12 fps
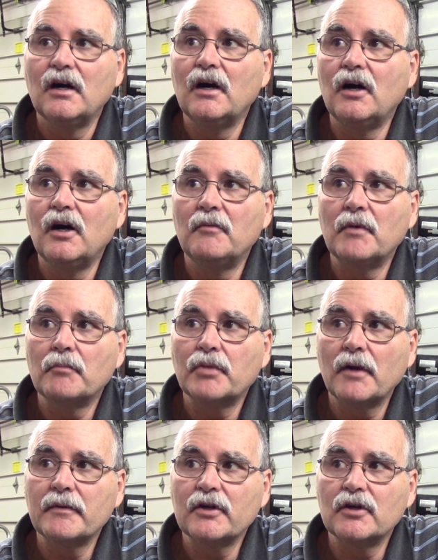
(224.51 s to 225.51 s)
I'm
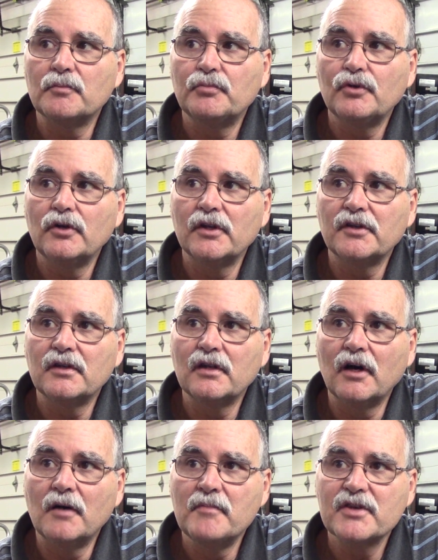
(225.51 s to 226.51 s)
probably going to put
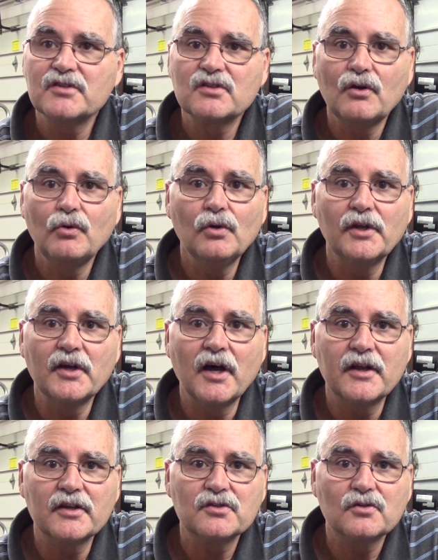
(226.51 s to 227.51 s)
mist coolant
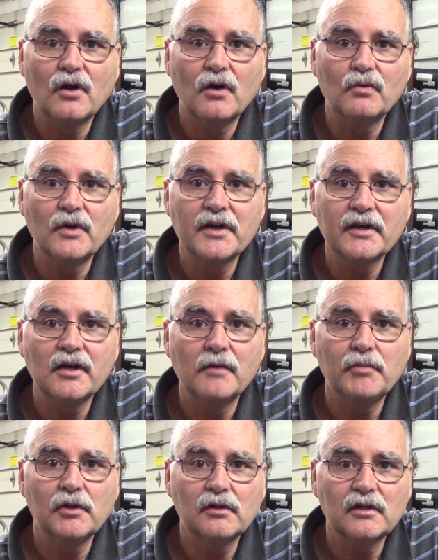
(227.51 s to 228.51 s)
on it, so I'll run a
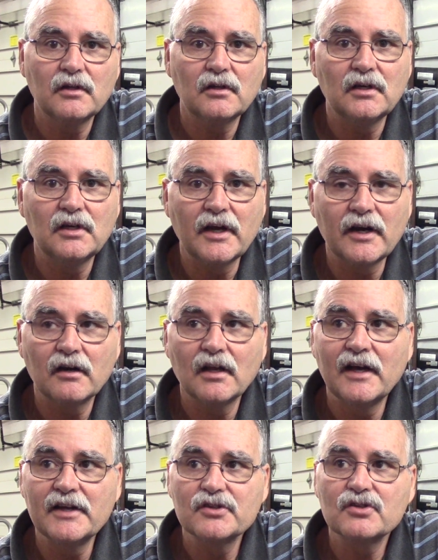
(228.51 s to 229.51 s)
couple little air
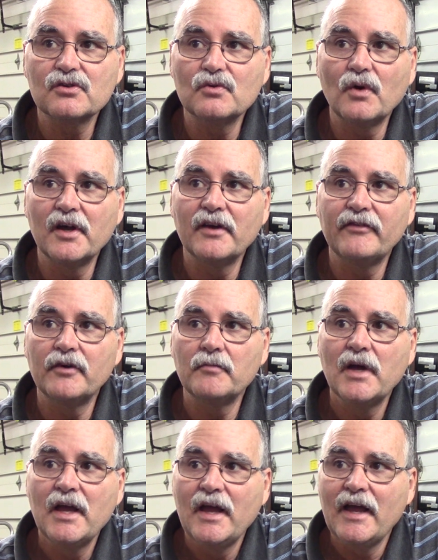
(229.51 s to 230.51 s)
lines through one of them,